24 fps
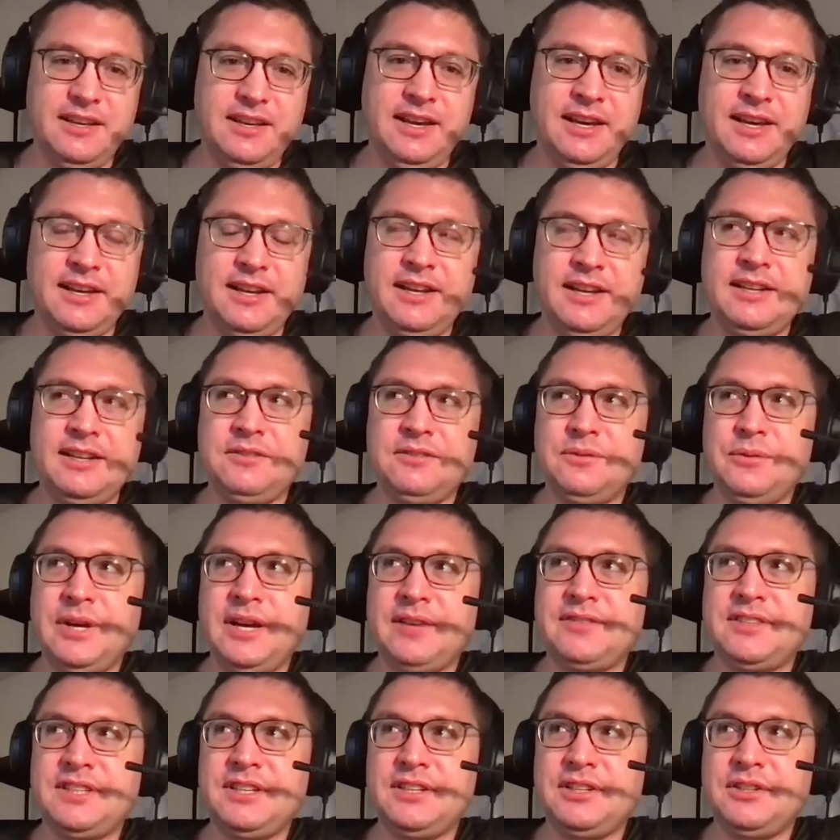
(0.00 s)
And, and we
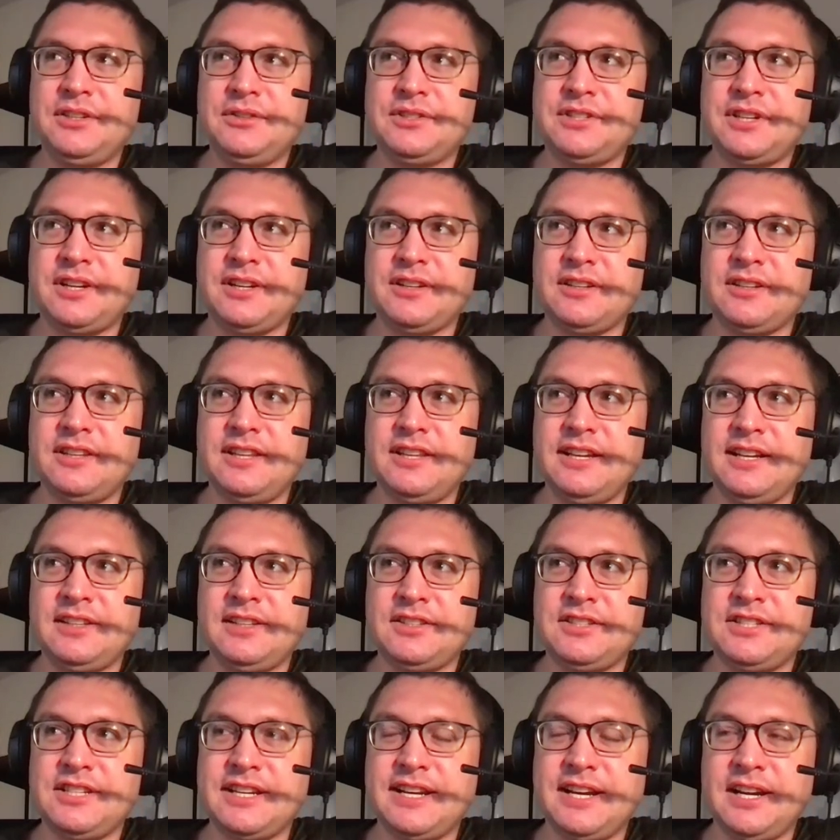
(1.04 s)
have to use our
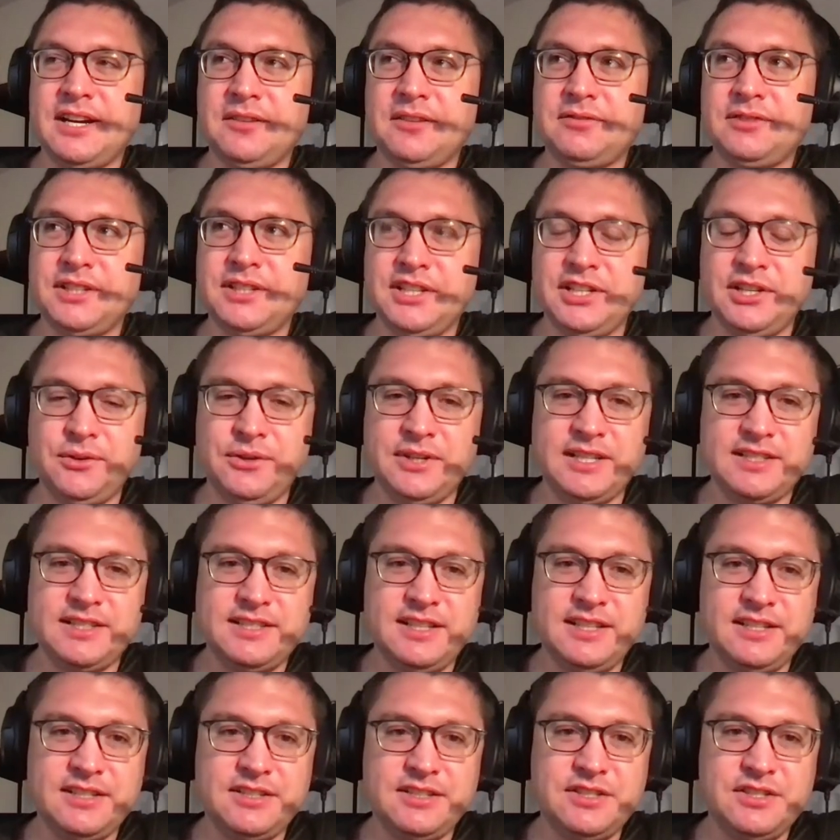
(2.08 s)
theology carefully. You know, when it
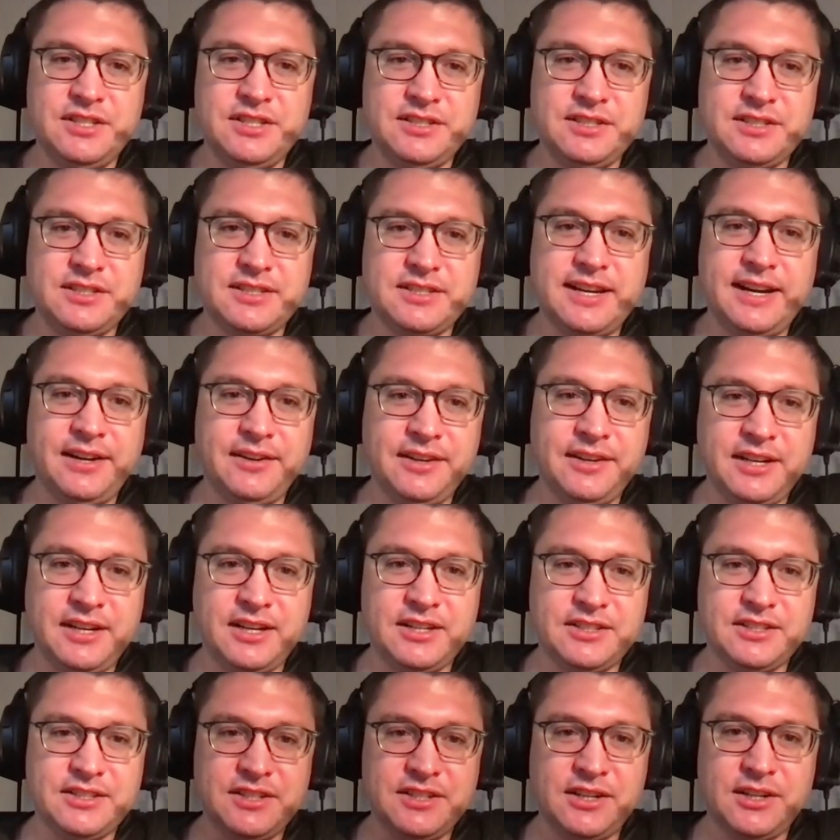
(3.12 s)
says Jesus carried
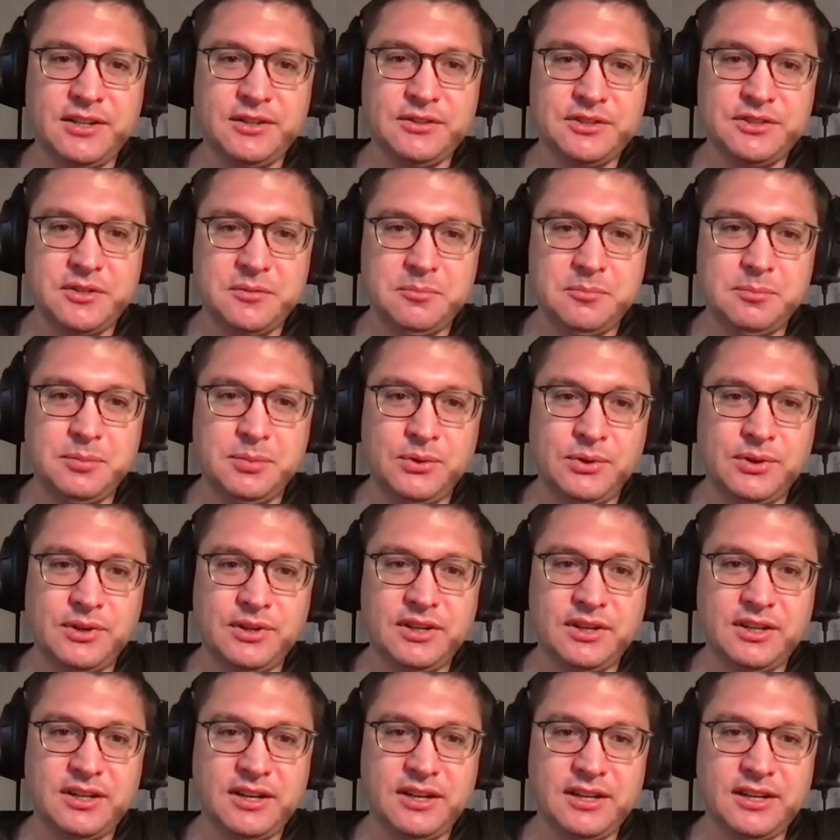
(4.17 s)
our sorrows and
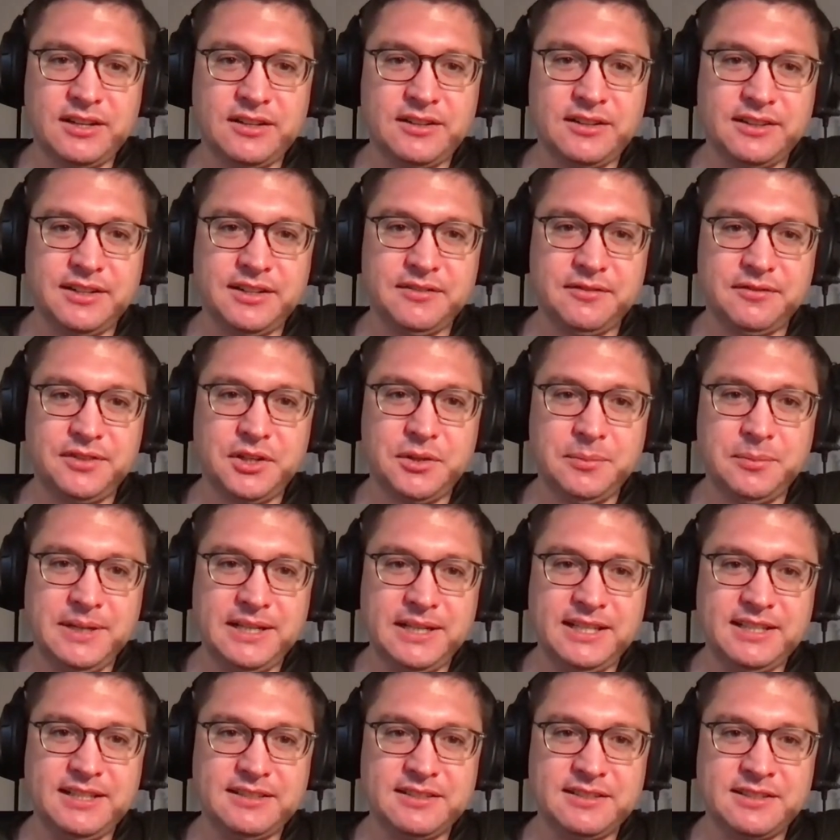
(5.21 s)
bore our
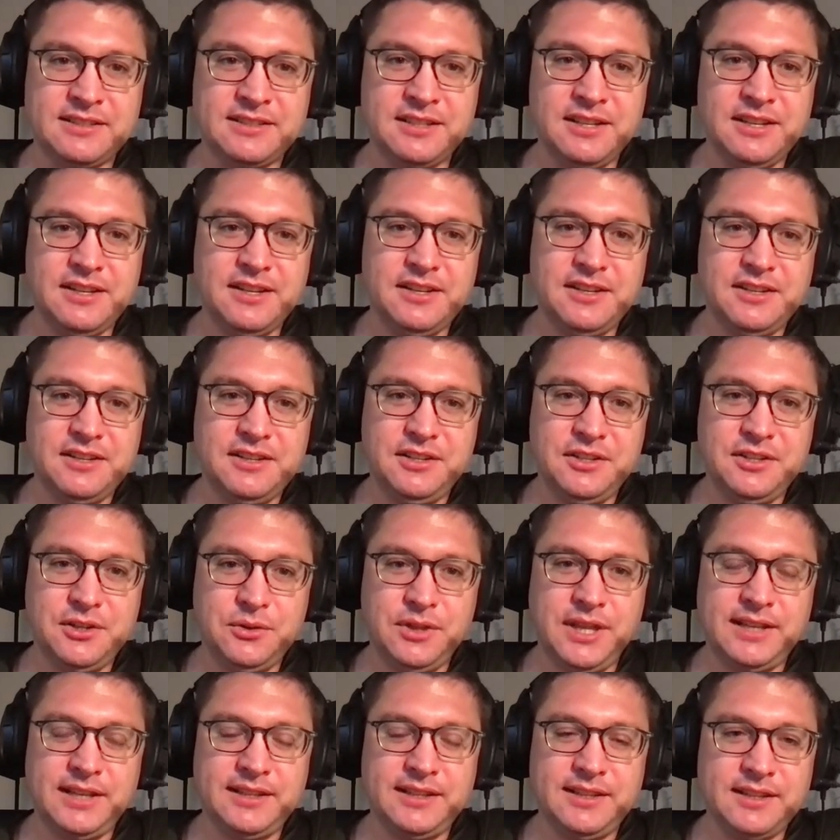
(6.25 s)
infirmities, you know,
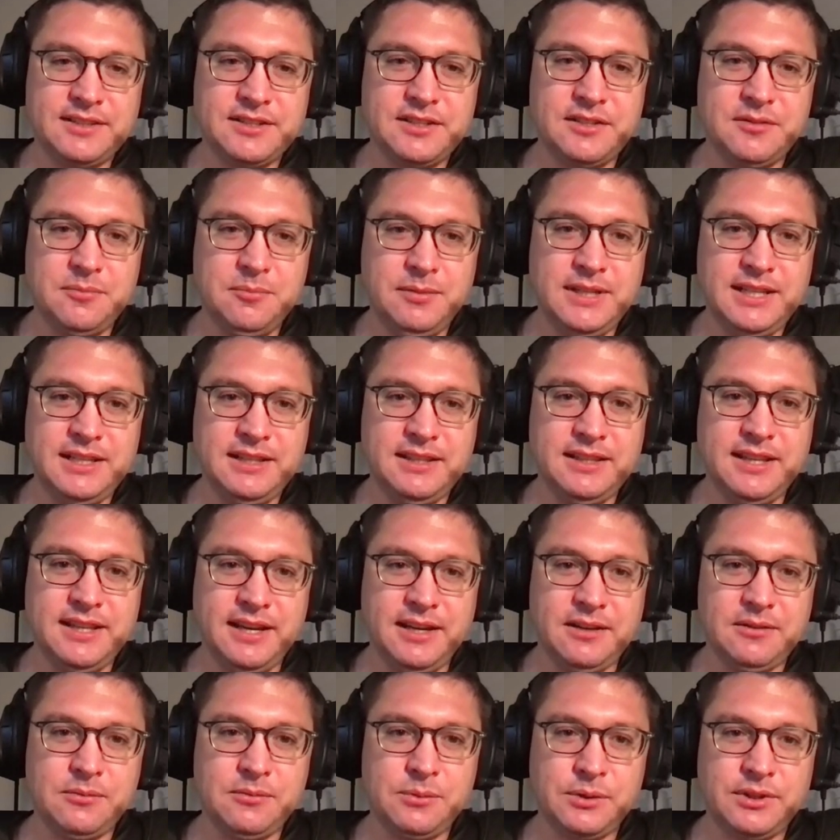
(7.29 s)
that doesn't mean
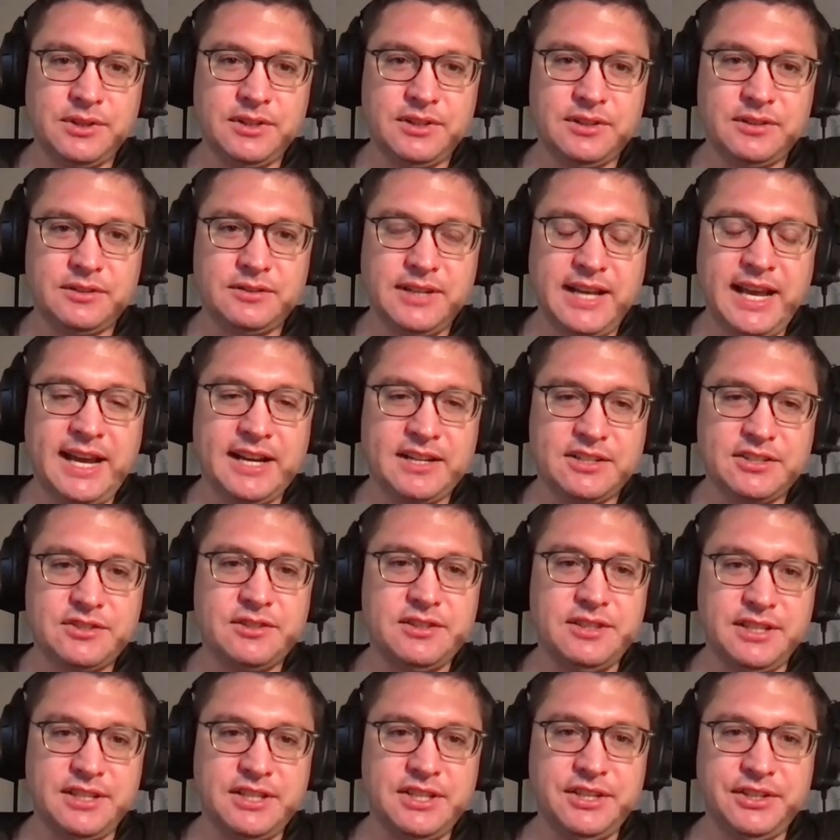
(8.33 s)
that we're
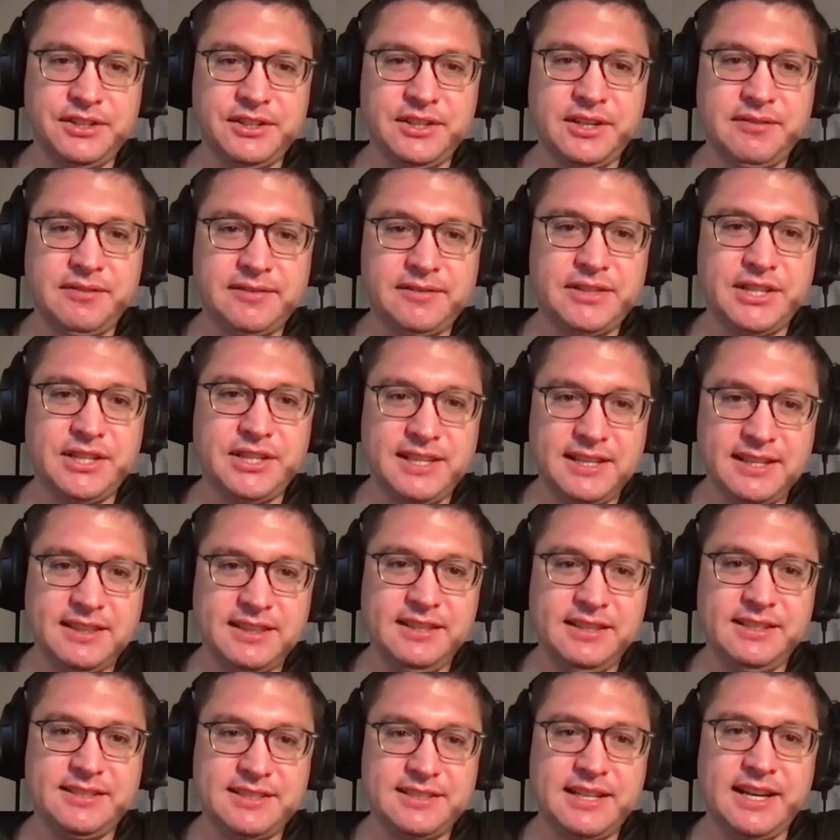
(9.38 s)
actually cured of everything
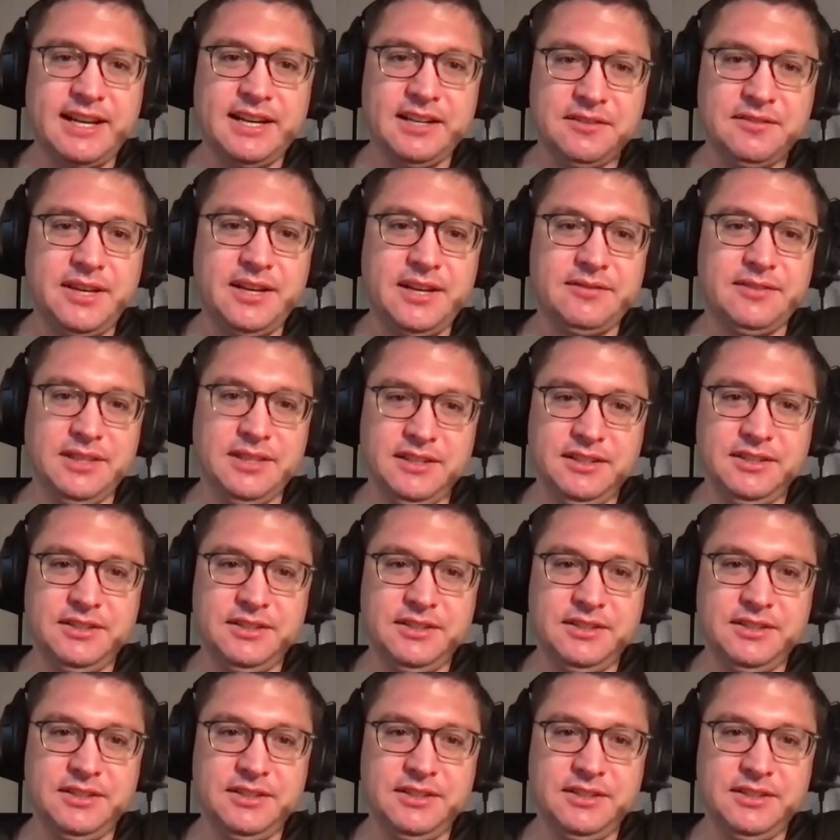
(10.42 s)
this side of heaven.